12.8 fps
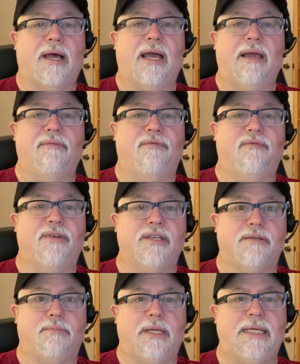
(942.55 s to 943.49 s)
I
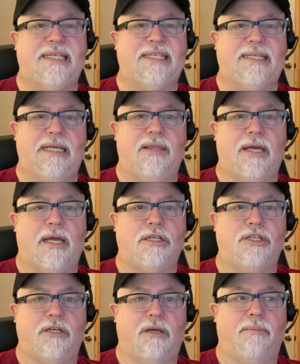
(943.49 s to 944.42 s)
visibly see that
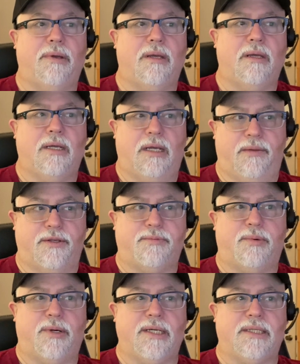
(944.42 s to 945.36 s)
shim in the
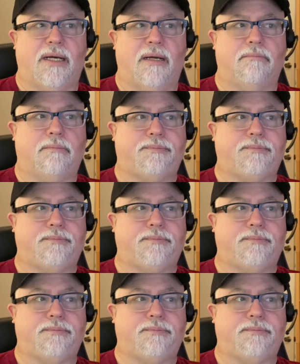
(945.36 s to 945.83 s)
springtime.